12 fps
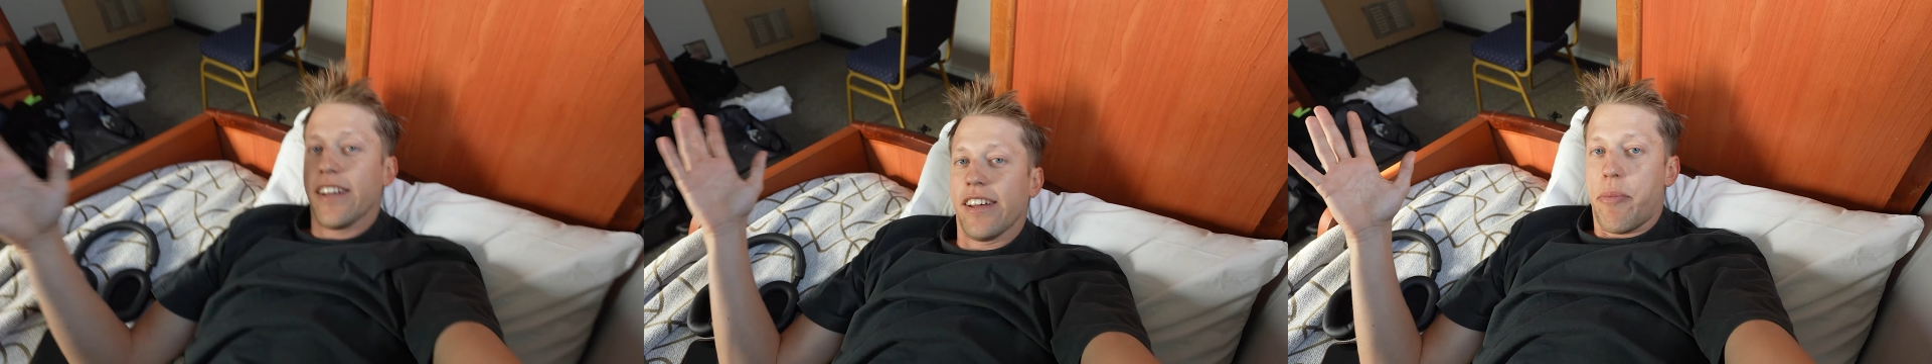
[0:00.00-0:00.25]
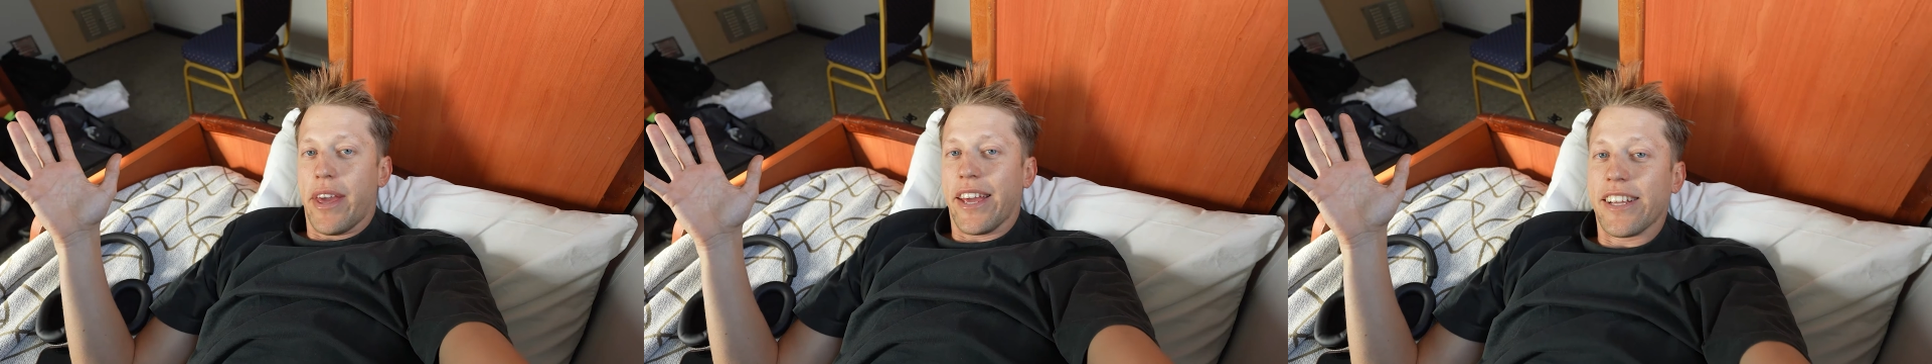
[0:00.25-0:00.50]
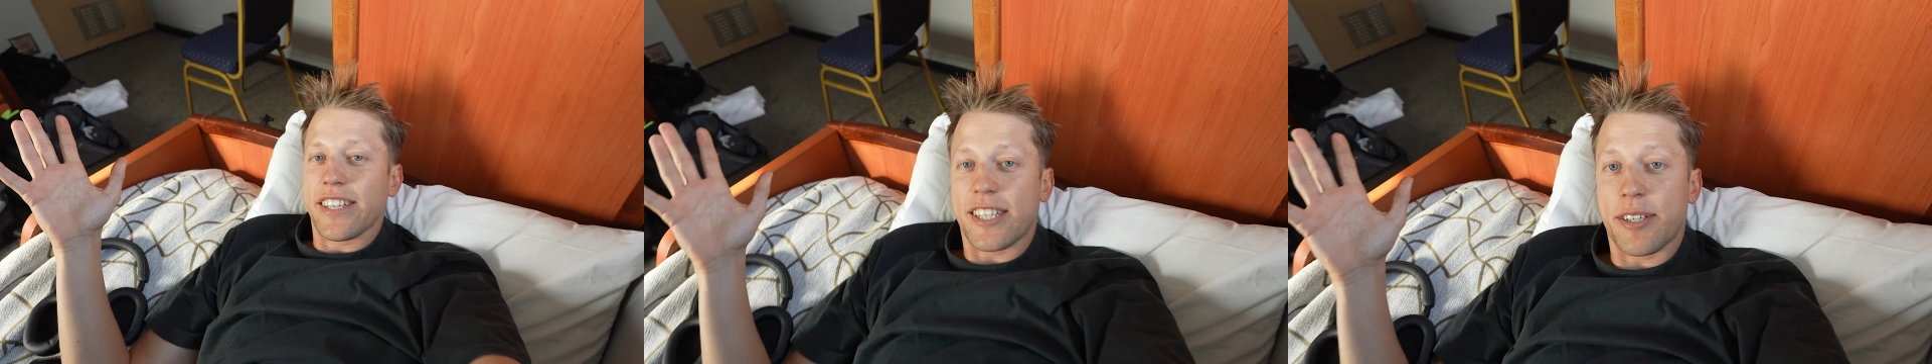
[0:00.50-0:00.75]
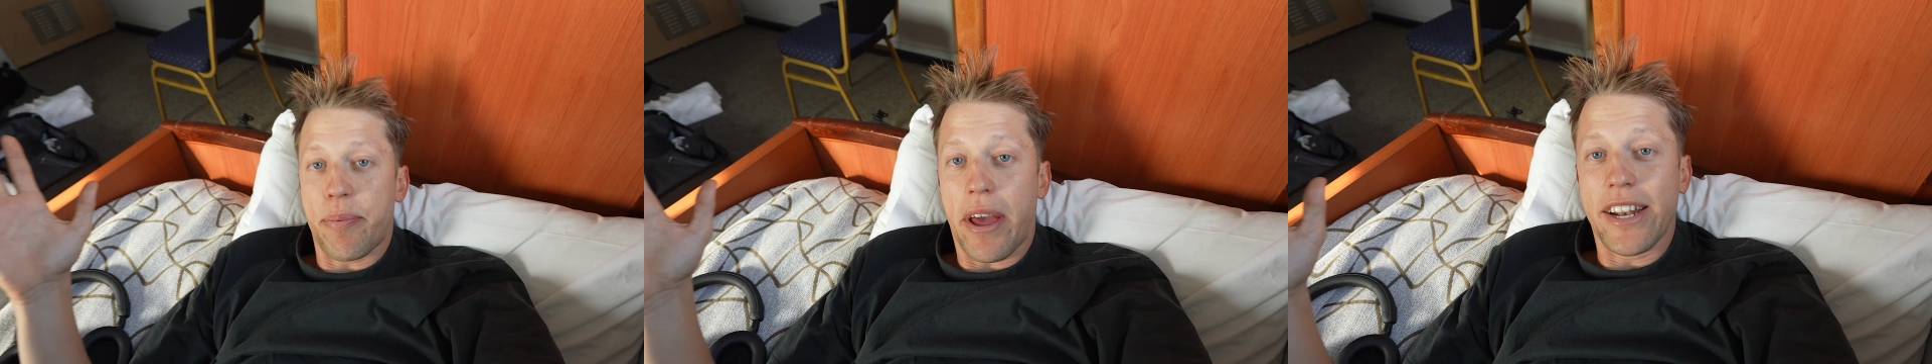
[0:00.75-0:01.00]
being
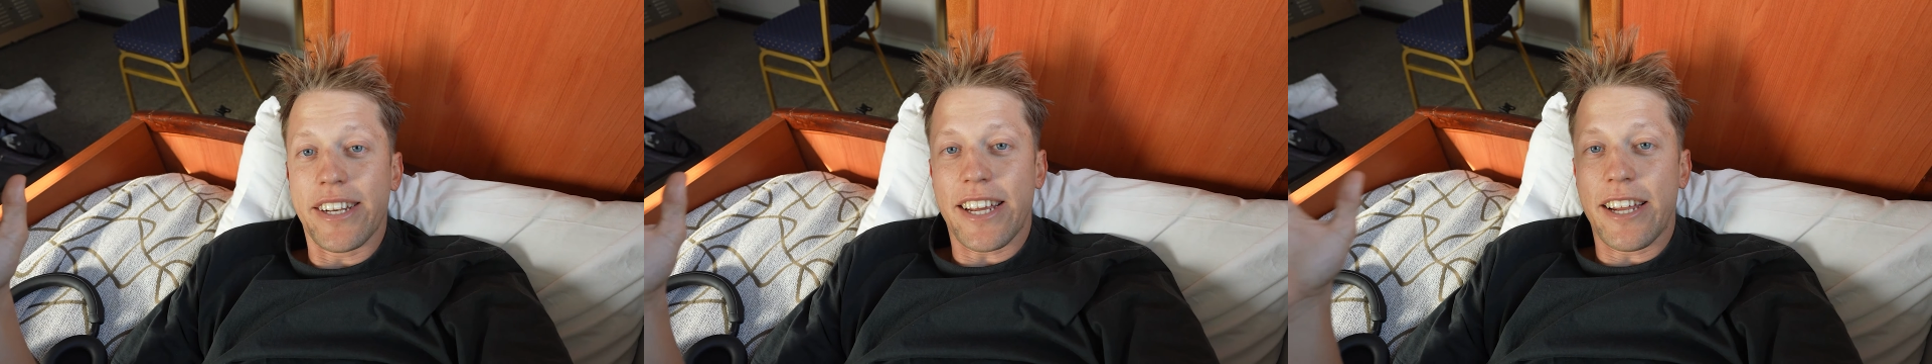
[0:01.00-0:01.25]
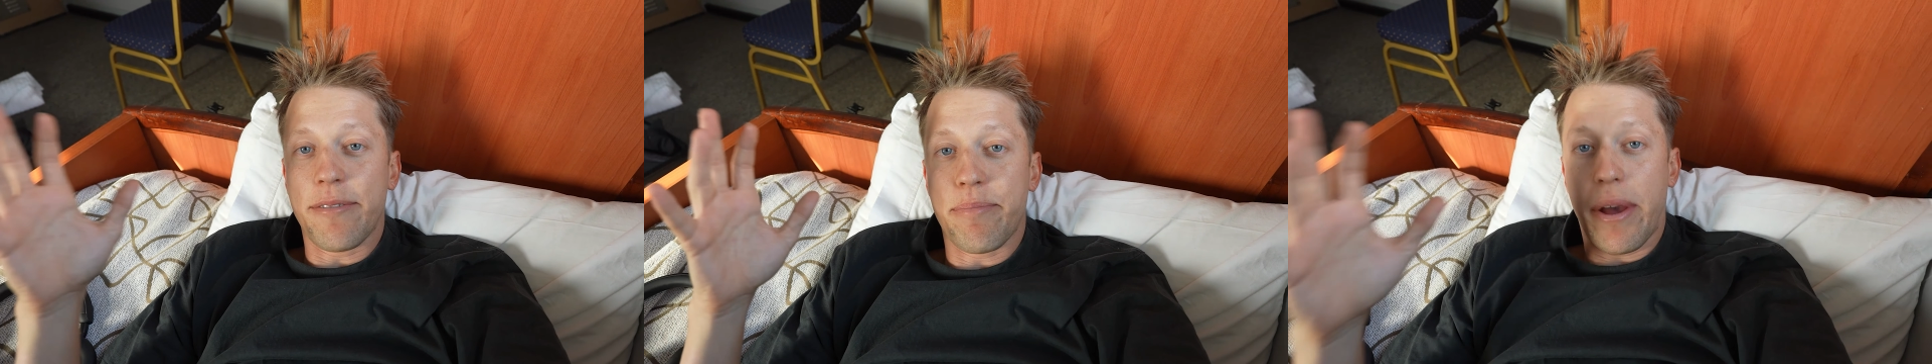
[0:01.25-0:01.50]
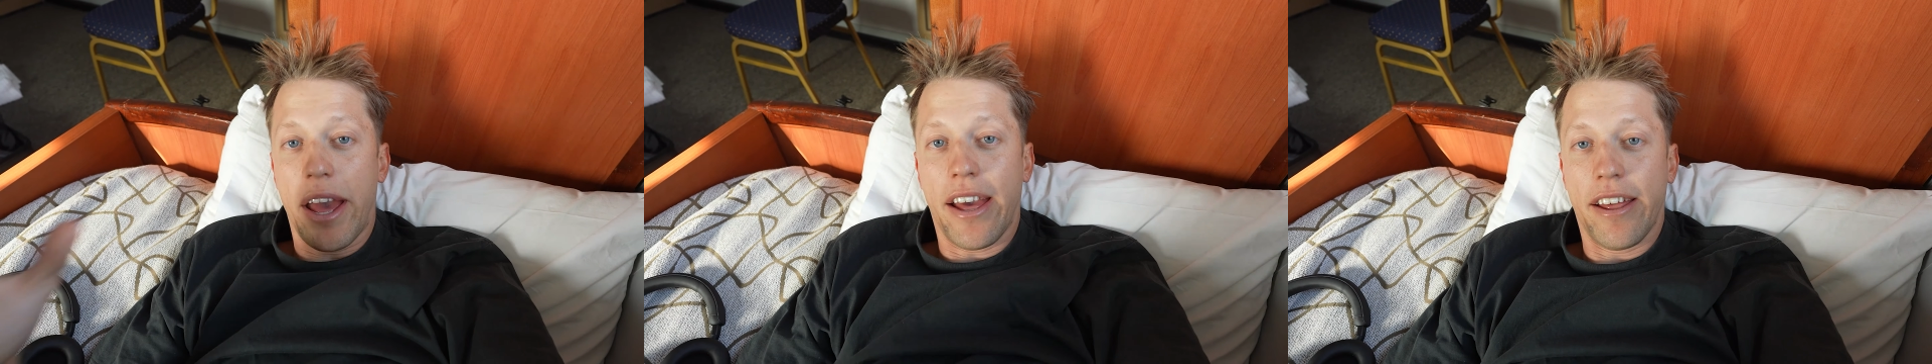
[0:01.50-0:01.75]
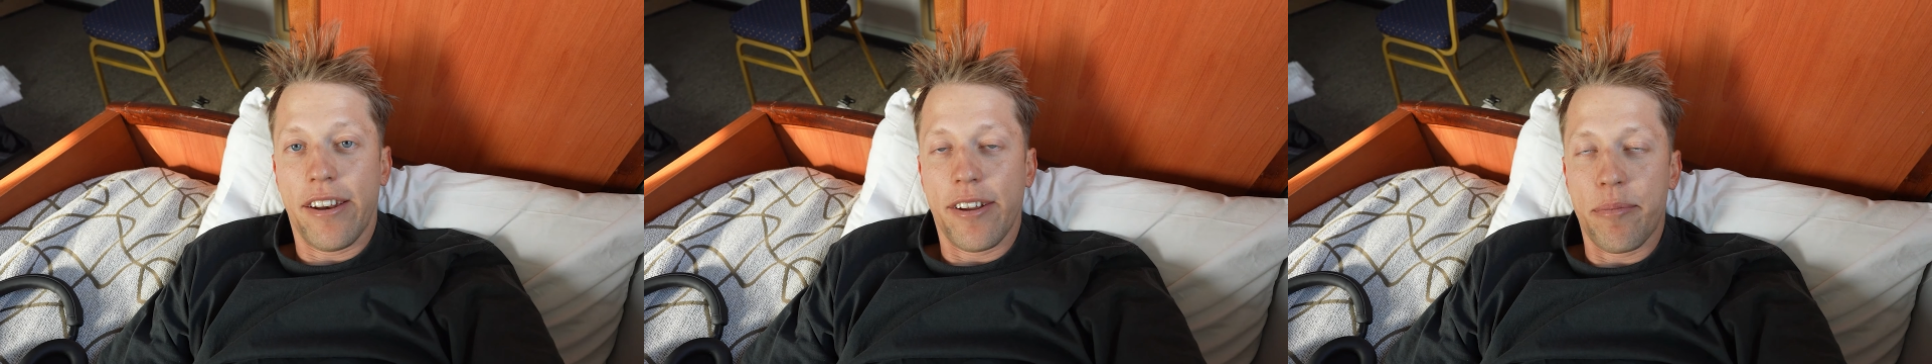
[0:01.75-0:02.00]
spent in
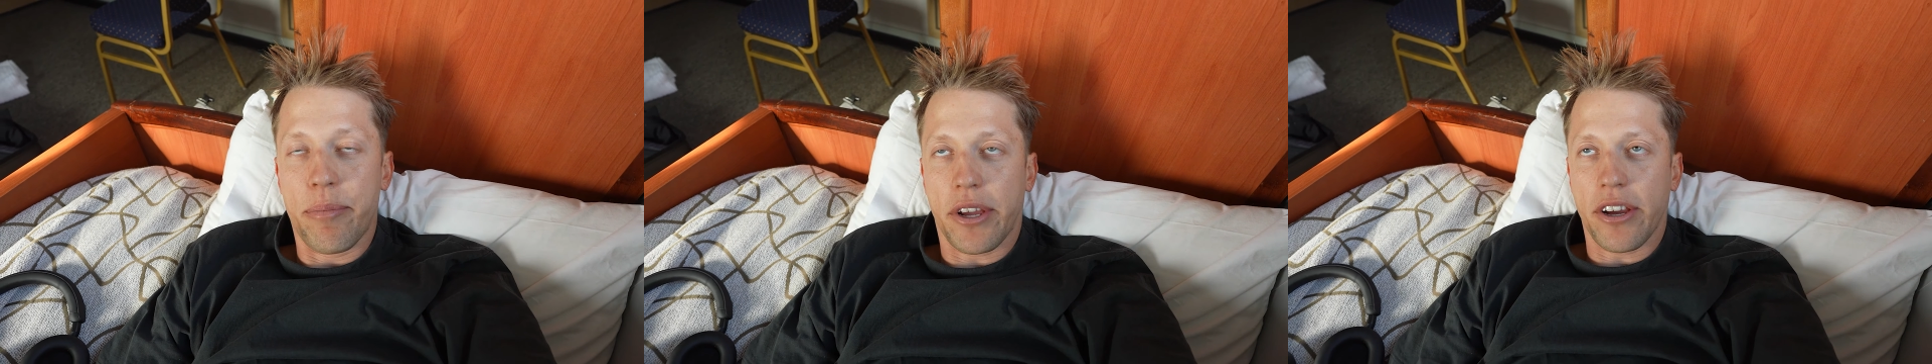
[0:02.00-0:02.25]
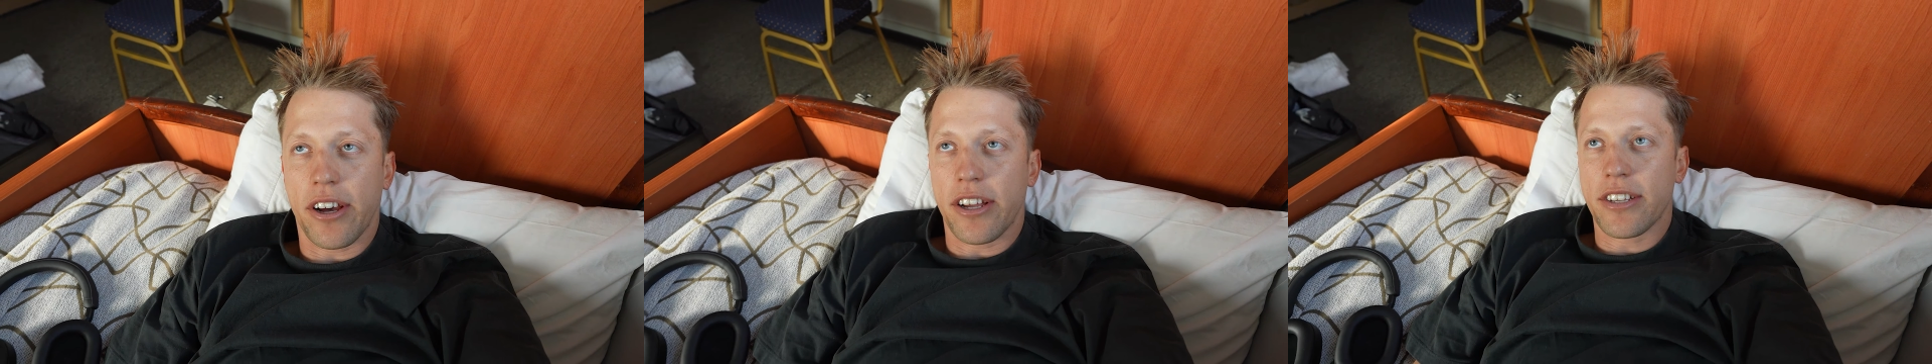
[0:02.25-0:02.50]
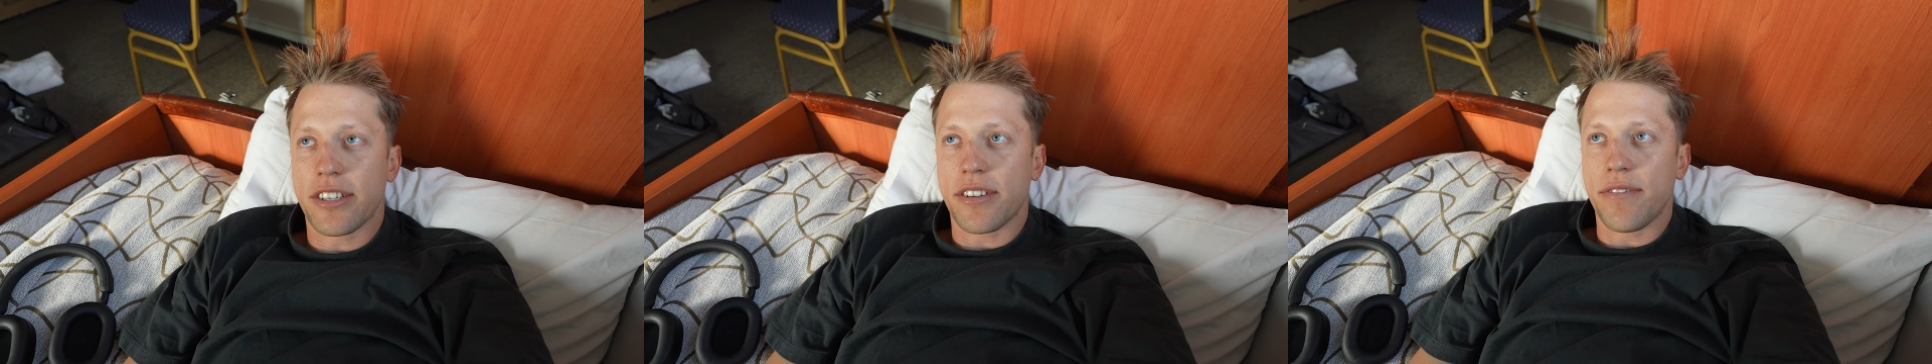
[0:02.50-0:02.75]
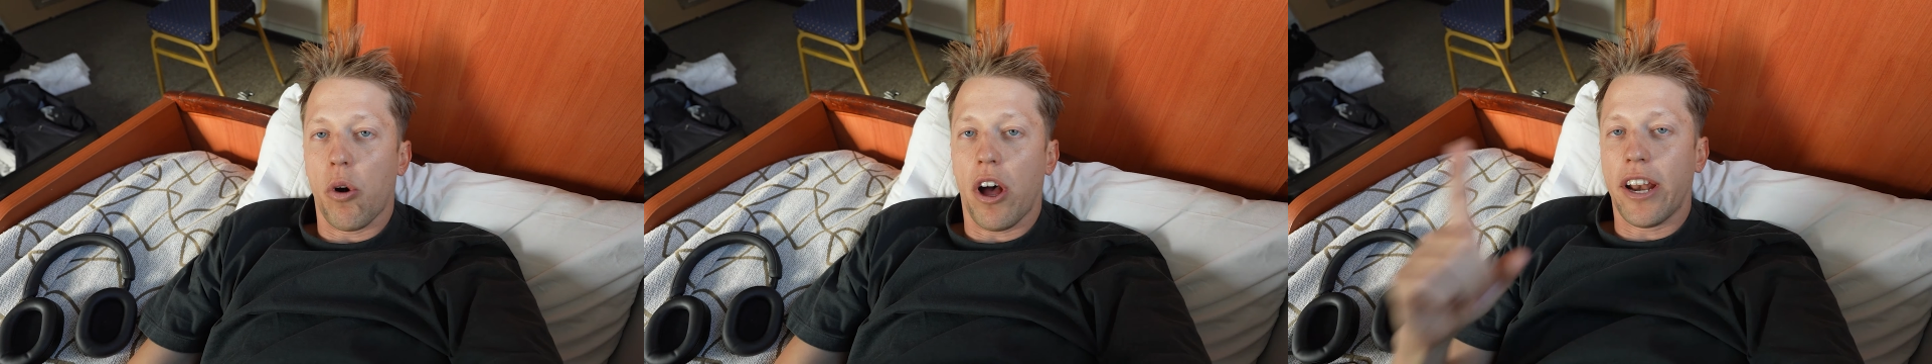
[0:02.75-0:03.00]
bed because
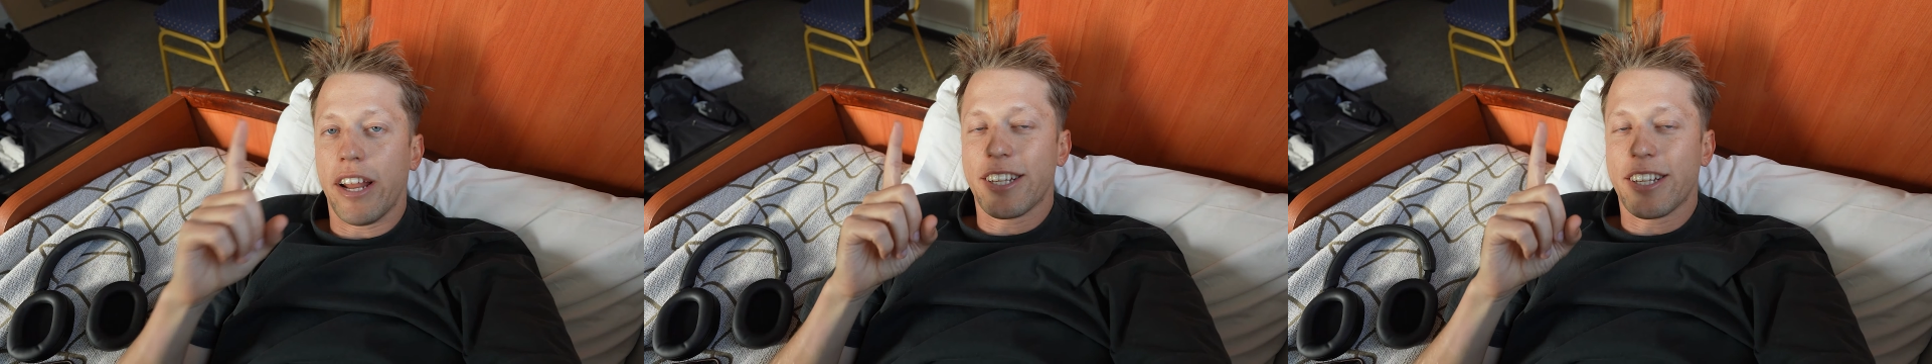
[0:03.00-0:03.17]
one,